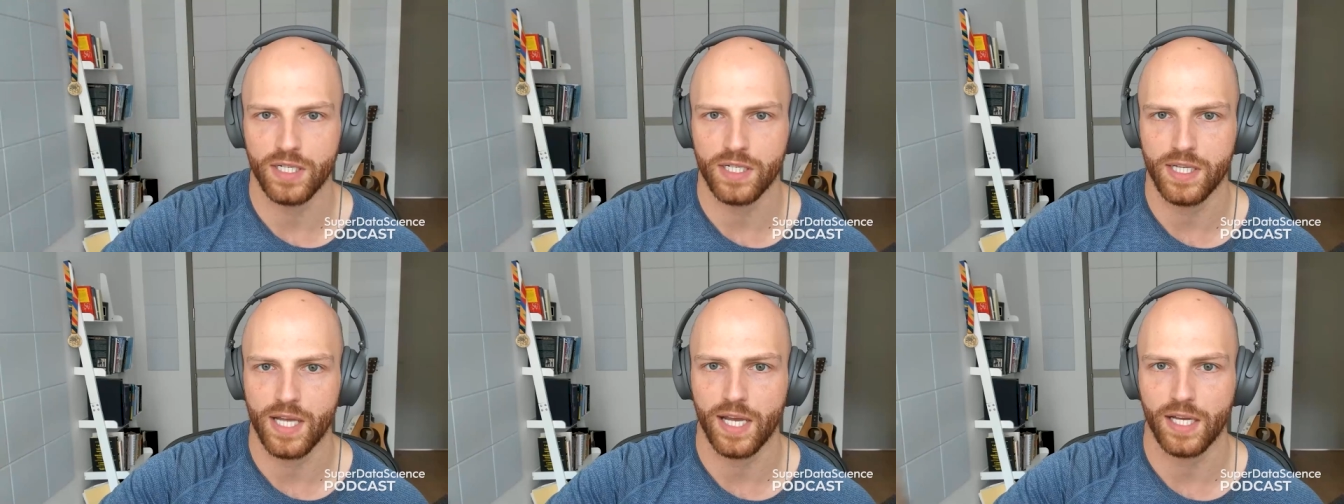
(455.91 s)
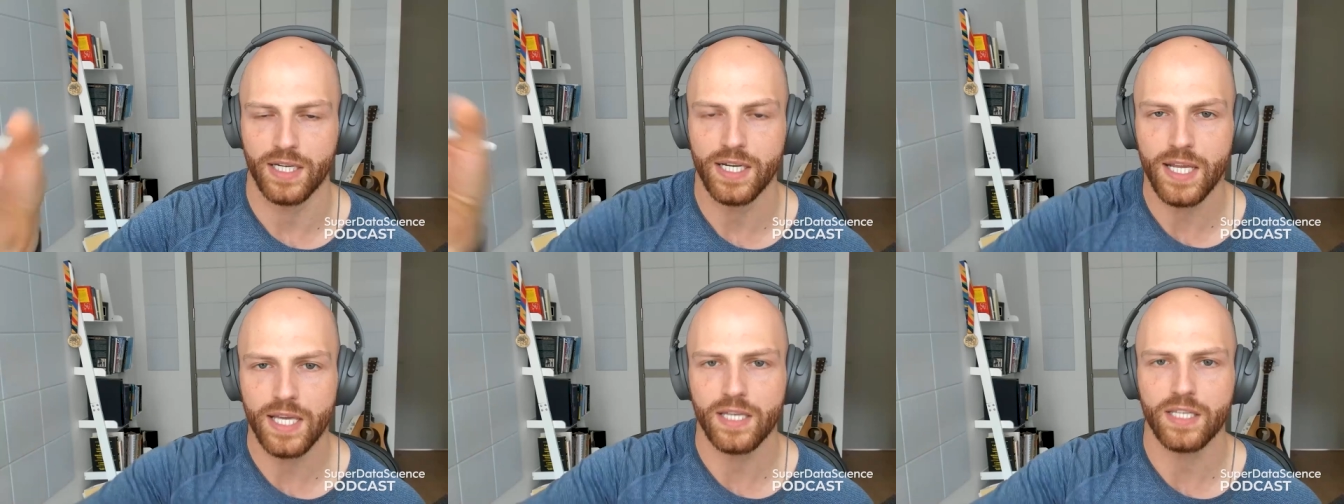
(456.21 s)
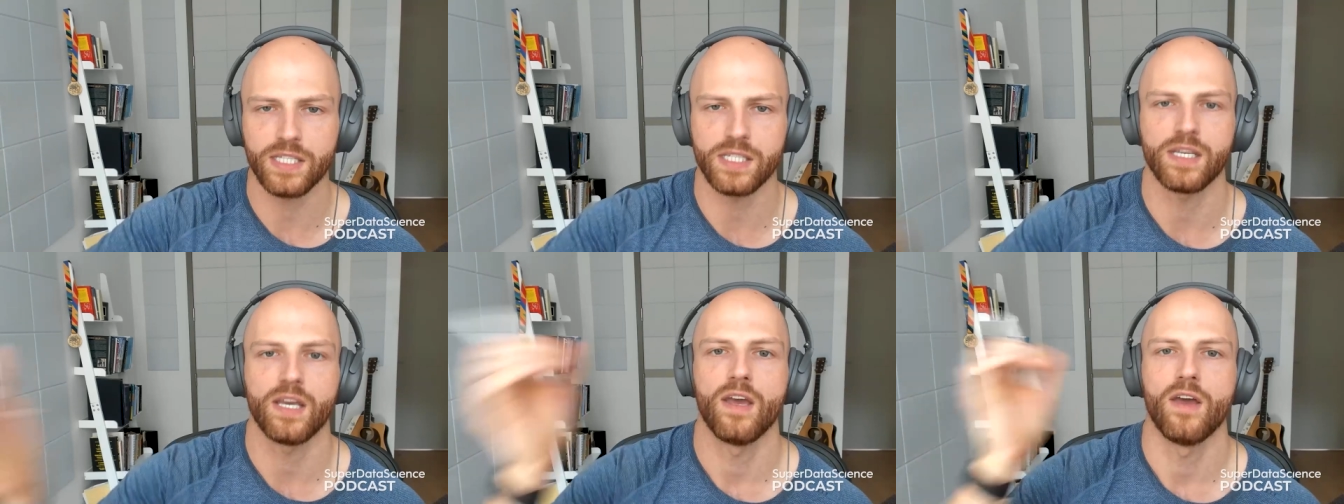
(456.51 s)

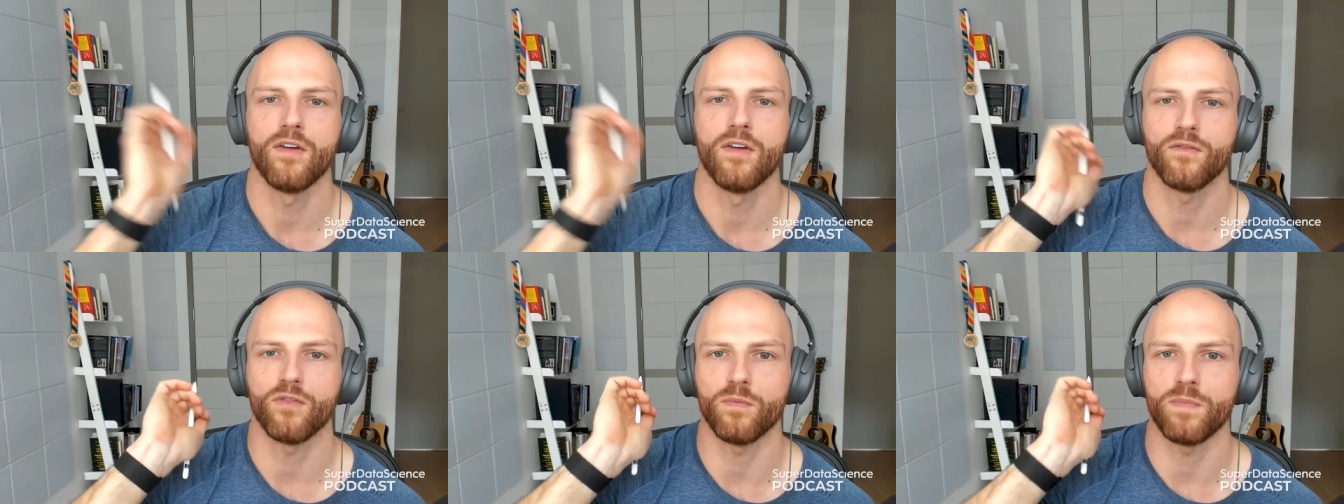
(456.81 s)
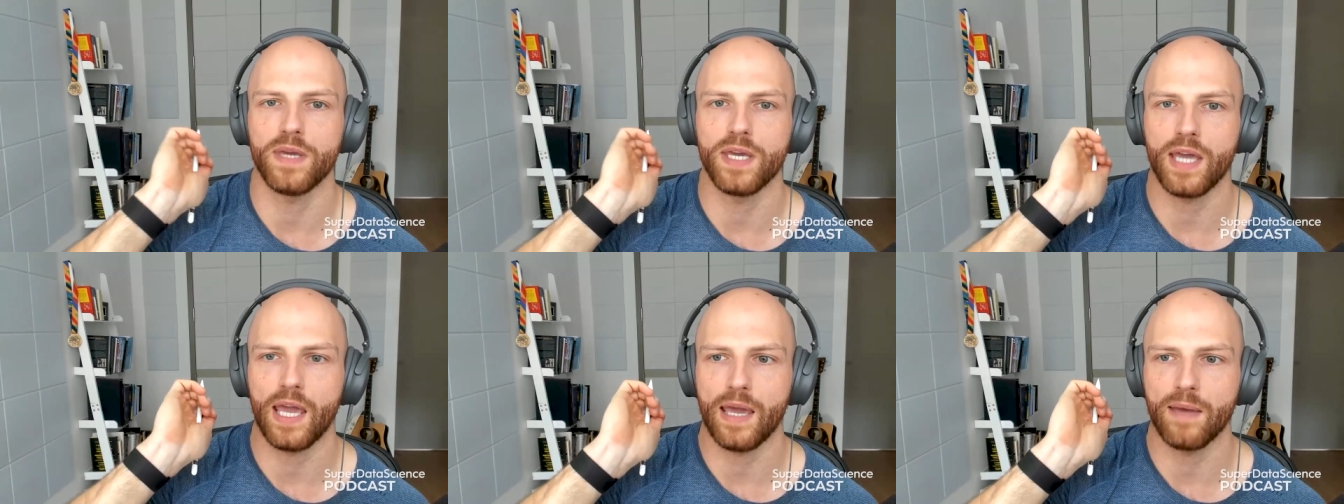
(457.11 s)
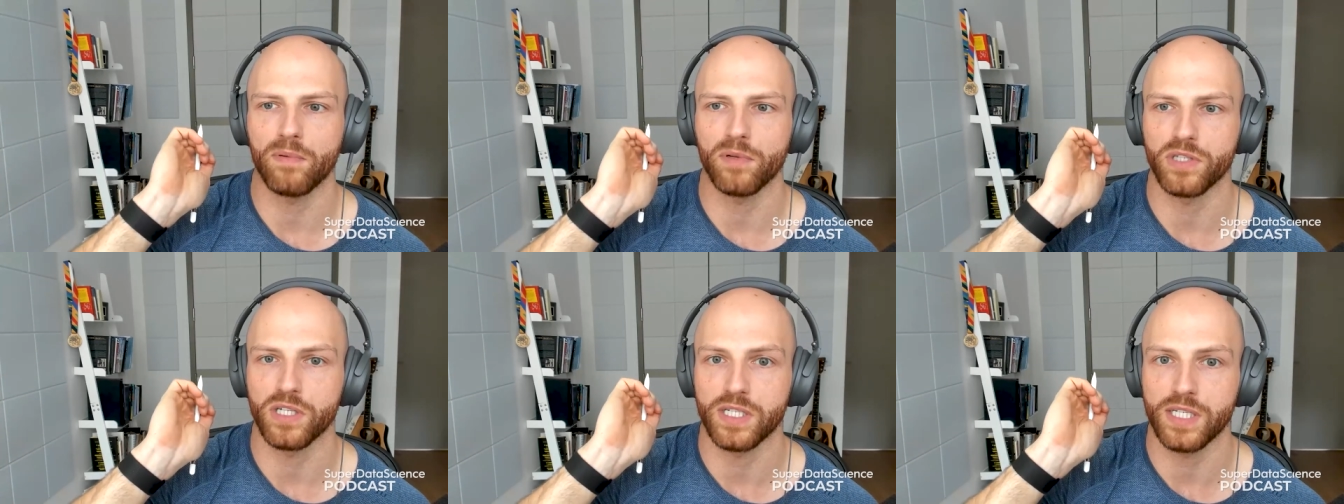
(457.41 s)
techniques for being
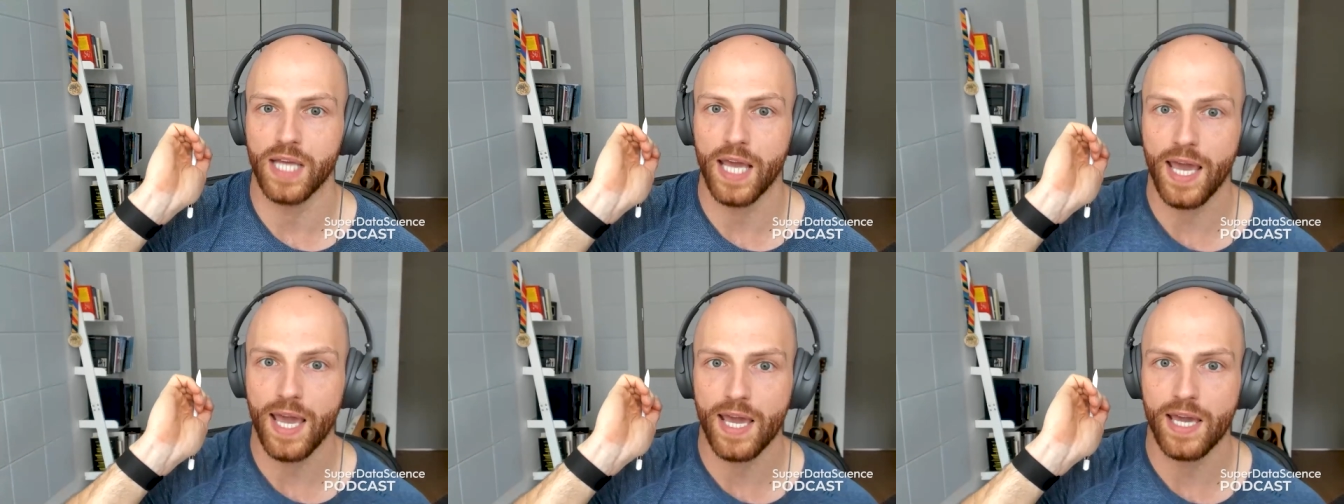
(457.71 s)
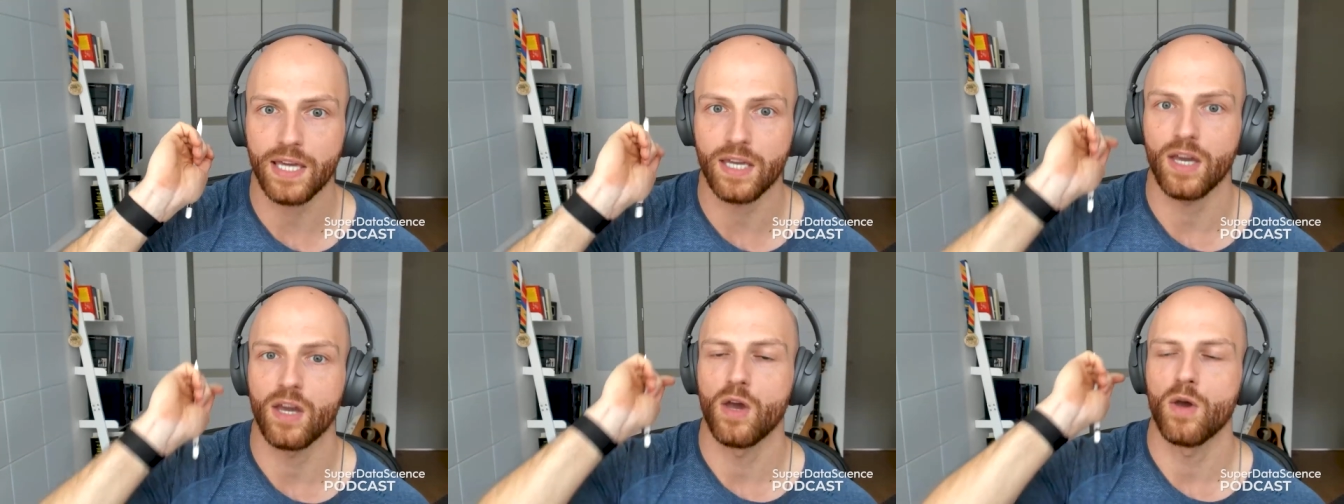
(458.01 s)
able to take